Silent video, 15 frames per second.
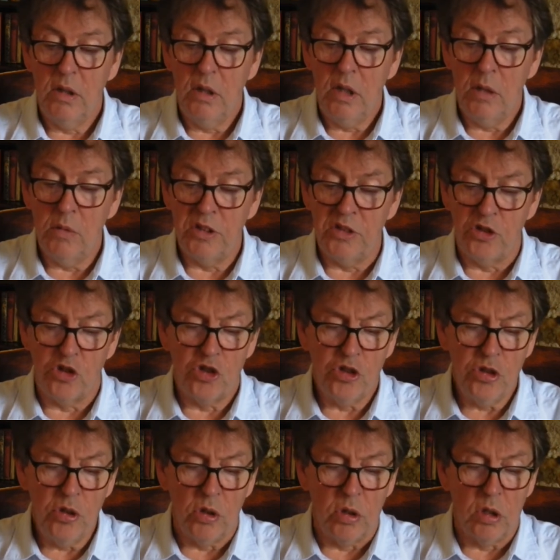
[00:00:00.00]
He wasn't
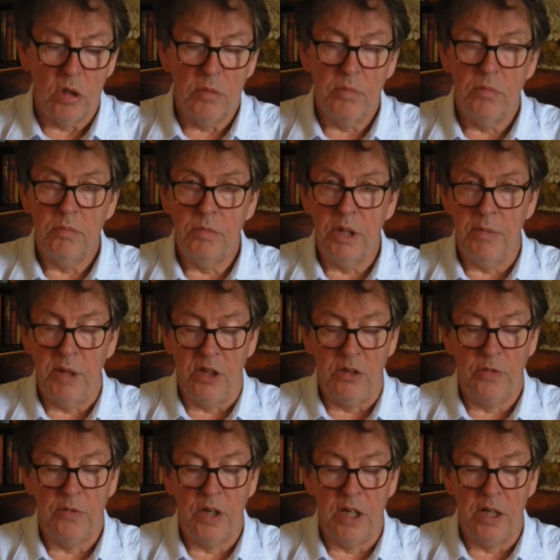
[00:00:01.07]
sure, but he meant to
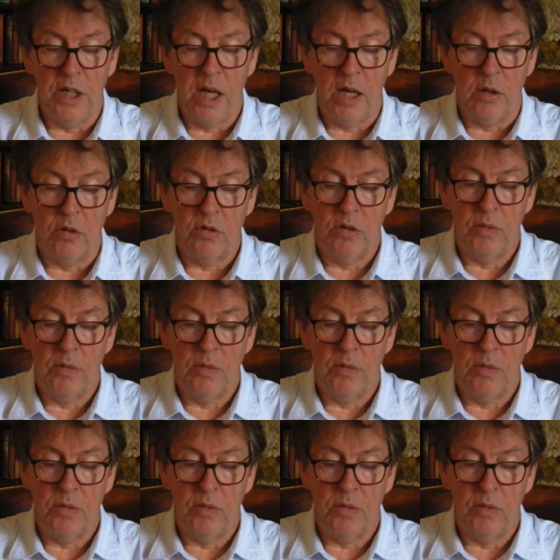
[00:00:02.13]
find out.